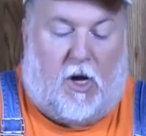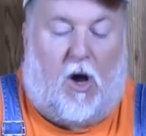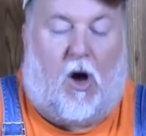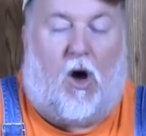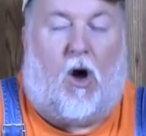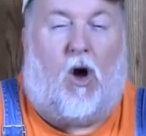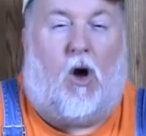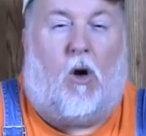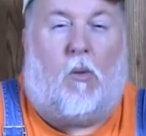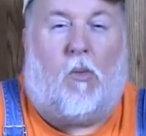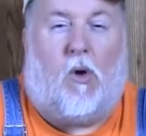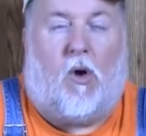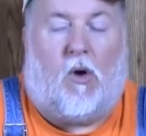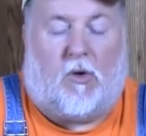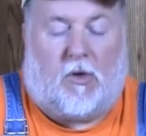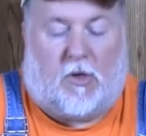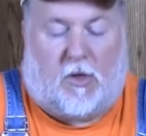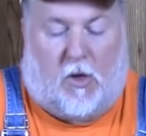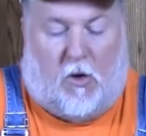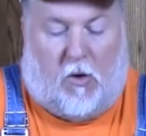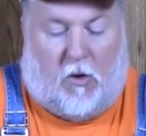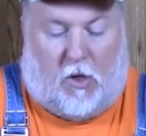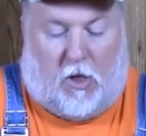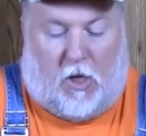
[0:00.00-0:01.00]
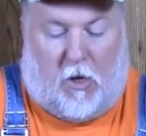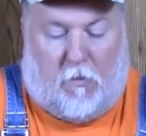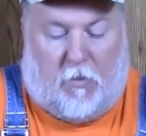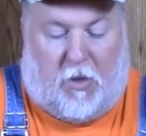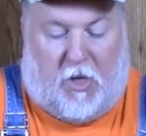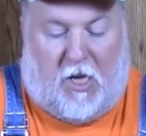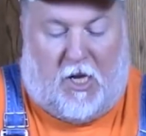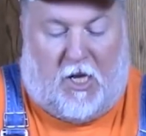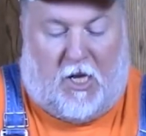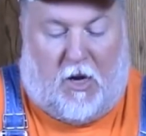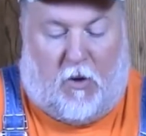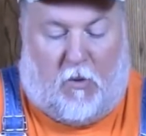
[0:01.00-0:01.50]
almost
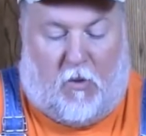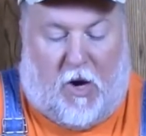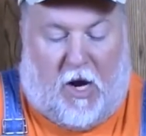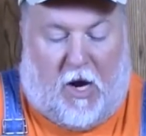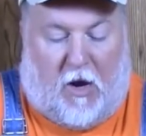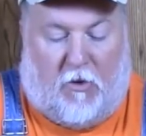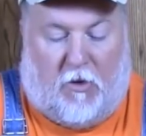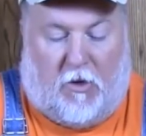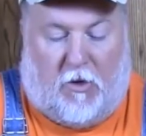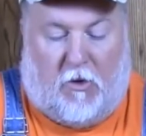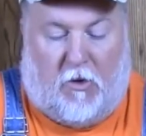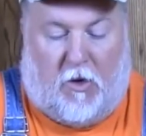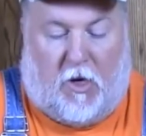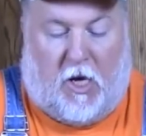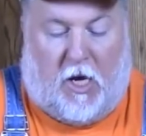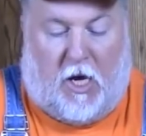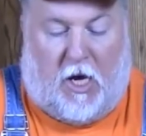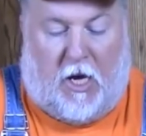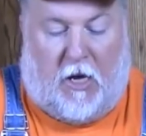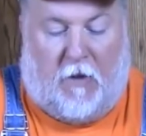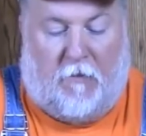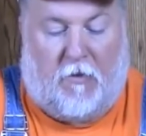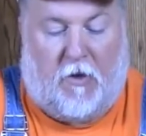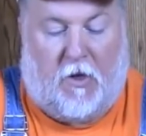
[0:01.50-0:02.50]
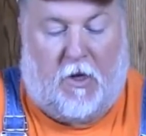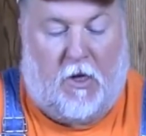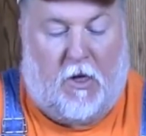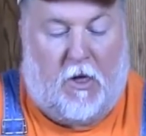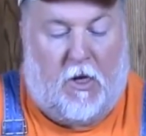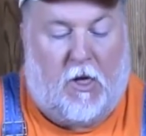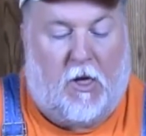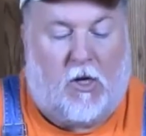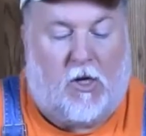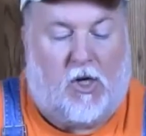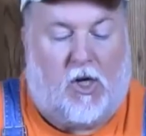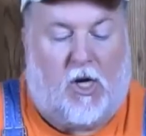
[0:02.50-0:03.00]
completely around, okay?
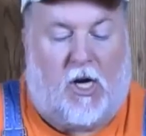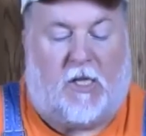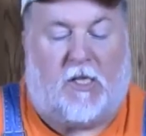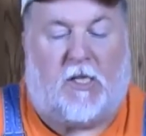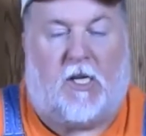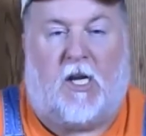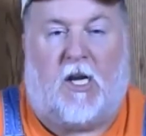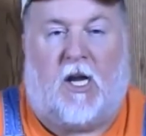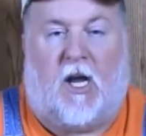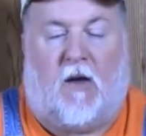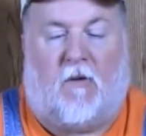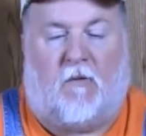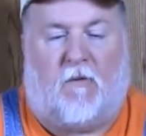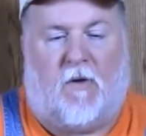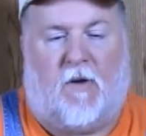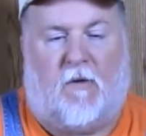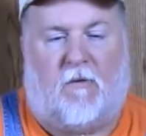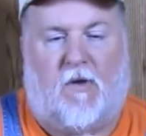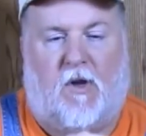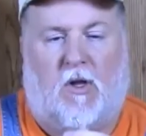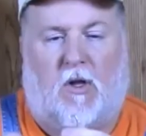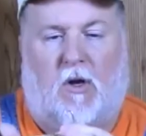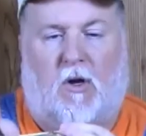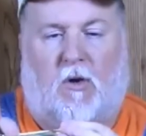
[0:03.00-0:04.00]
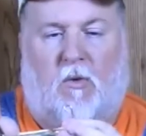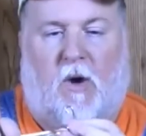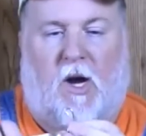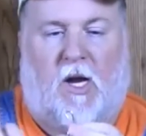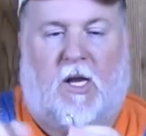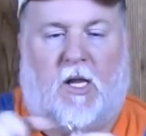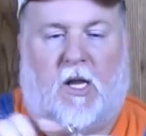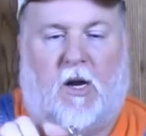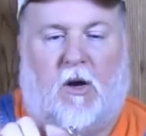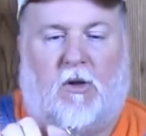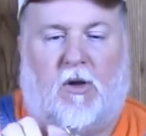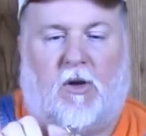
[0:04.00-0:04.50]
Just enough, if you look
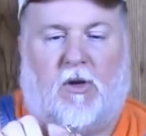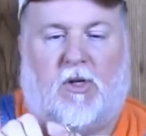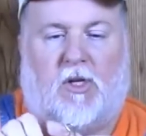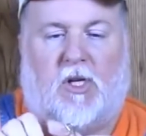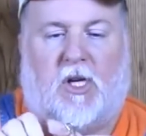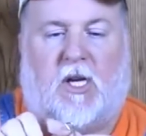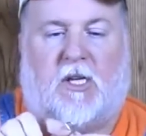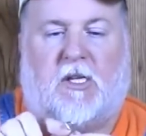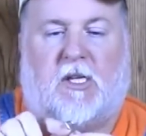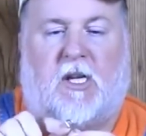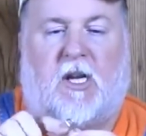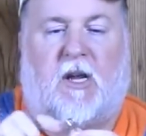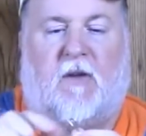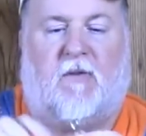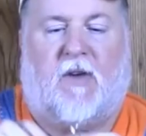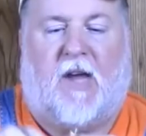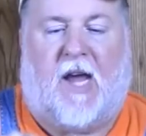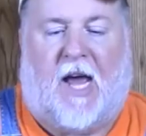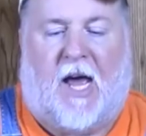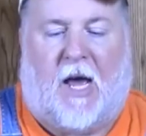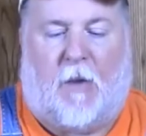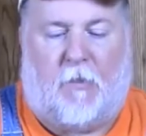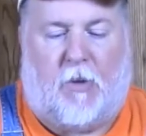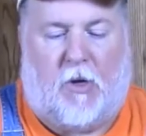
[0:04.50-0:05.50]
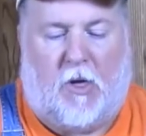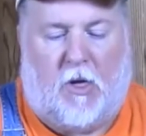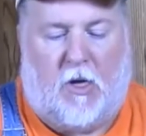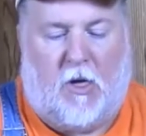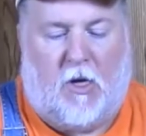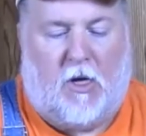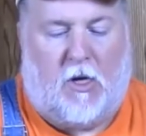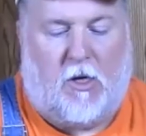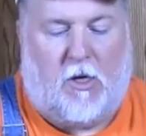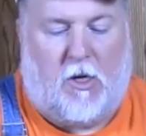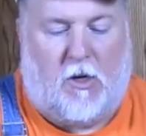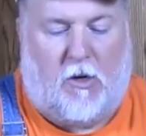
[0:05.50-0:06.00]
right there, there's just enough gap
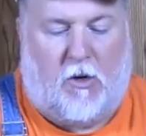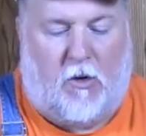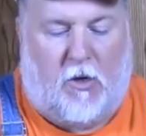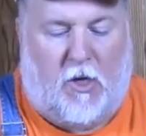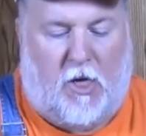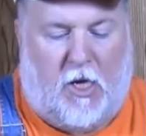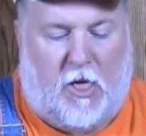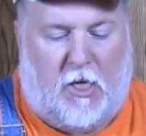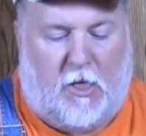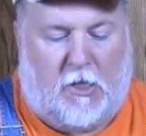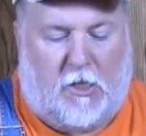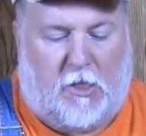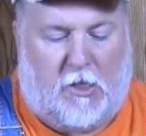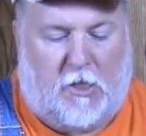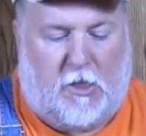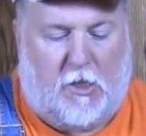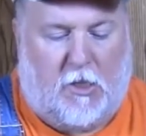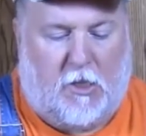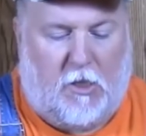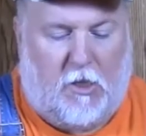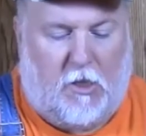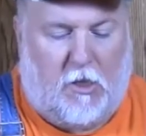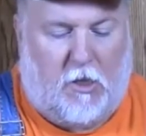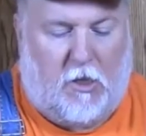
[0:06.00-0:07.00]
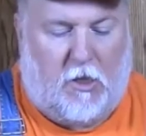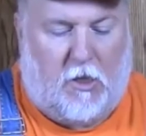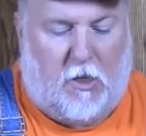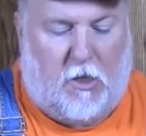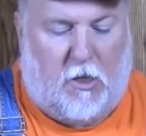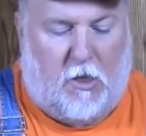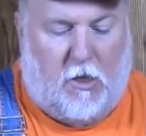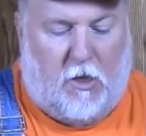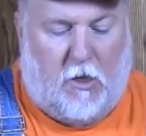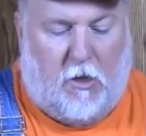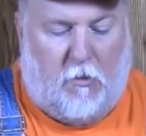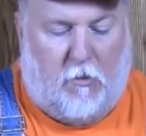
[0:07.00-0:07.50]
to do this.
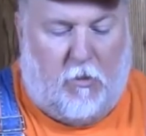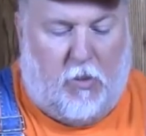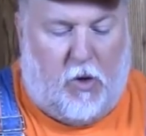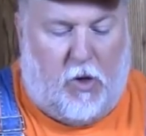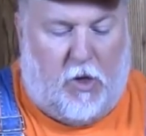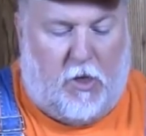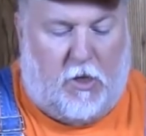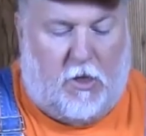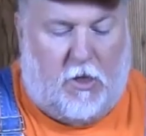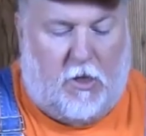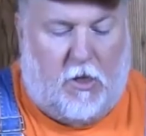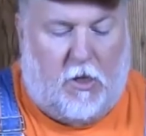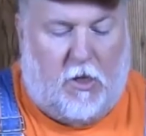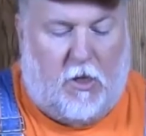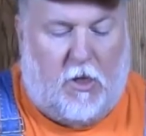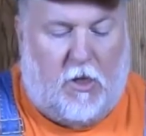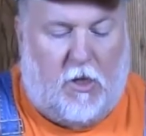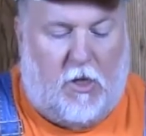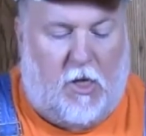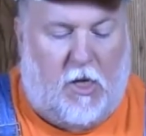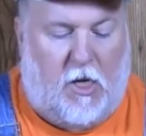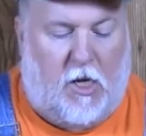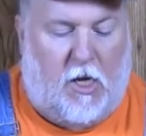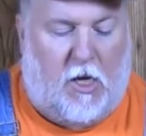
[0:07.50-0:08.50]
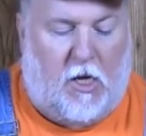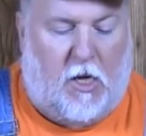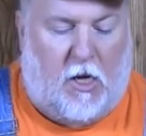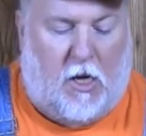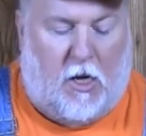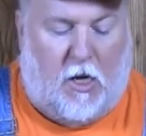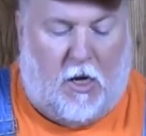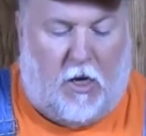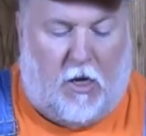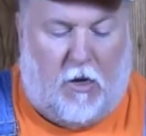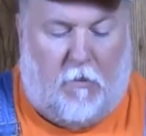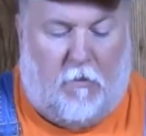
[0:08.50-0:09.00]
Put the
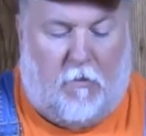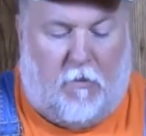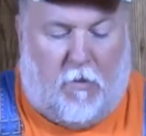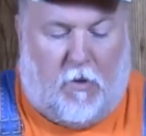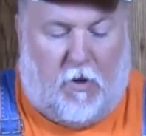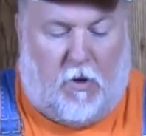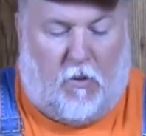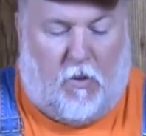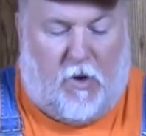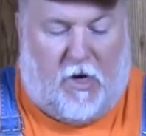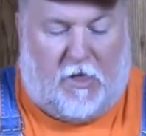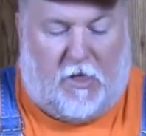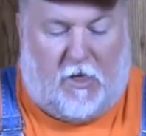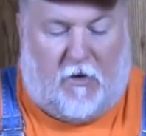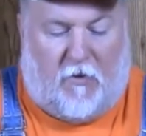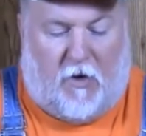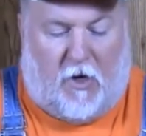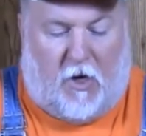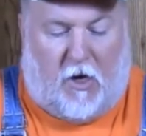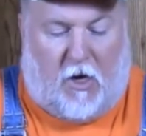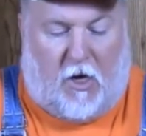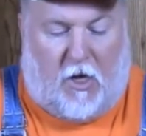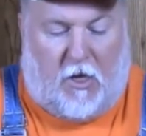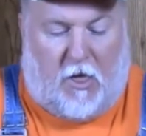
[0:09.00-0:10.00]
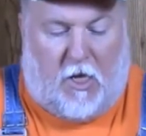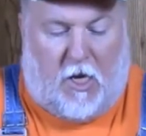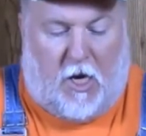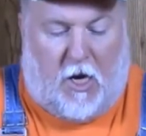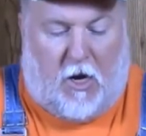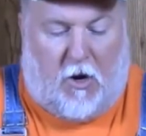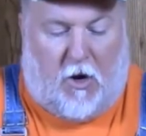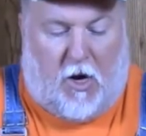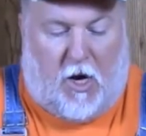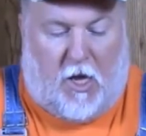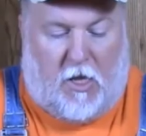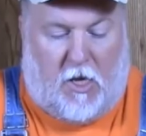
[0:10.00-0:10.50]
rest of it on
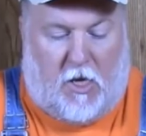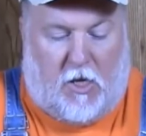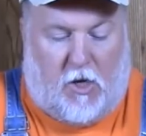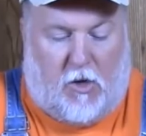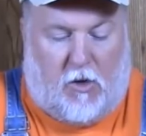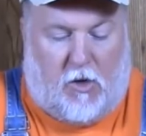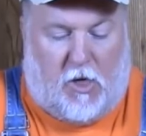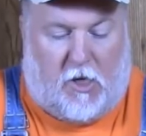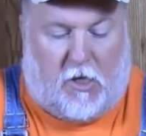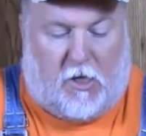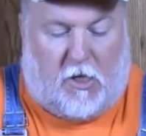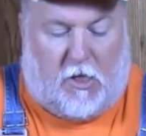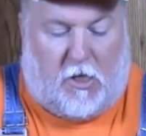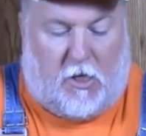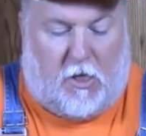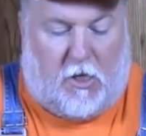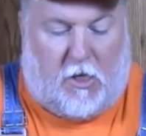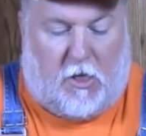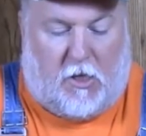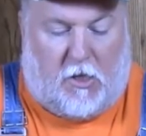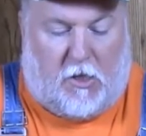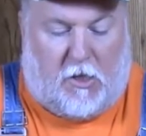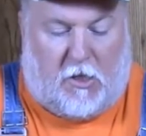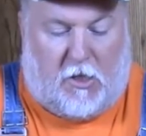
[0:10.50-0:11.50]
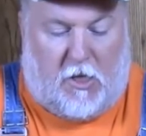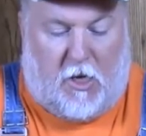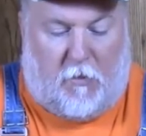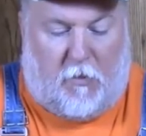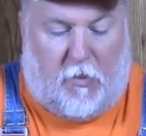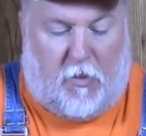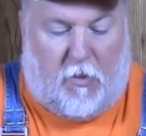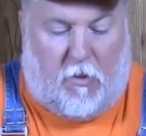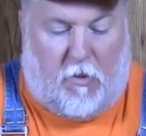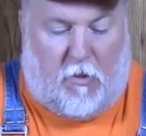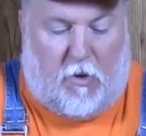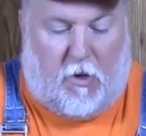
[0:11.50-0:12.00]
there, and then you just
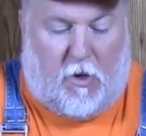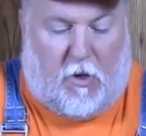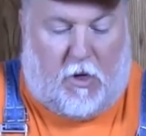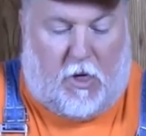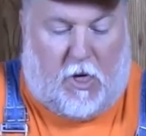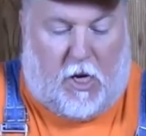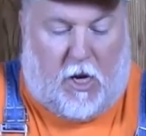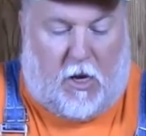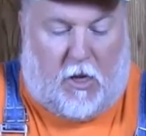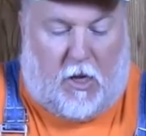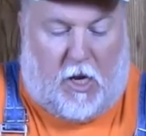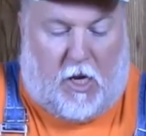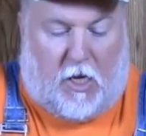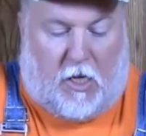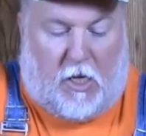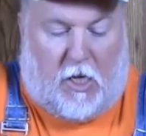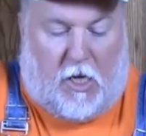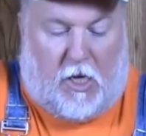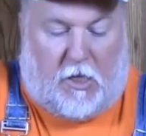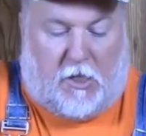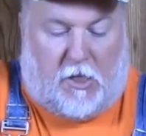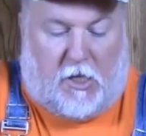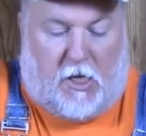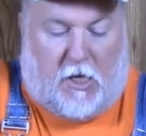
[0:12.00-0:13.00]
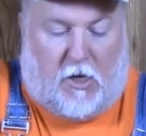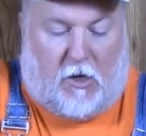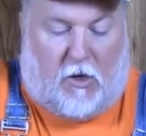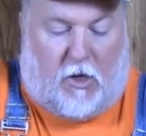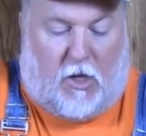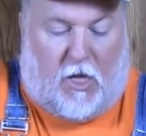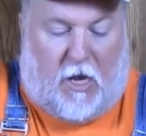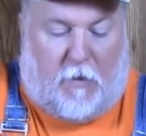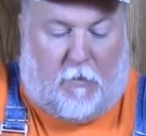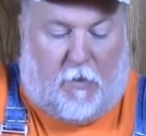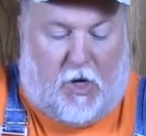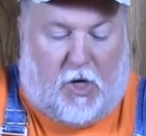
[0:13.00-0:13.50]
snip down like this and
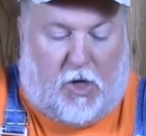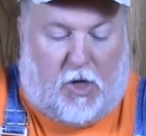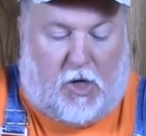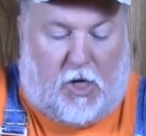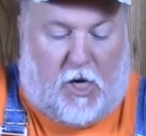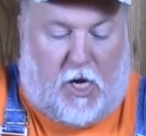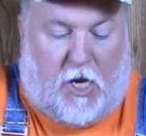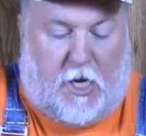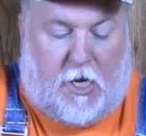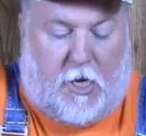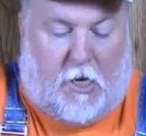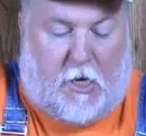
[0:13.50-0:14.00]
clamp it shut,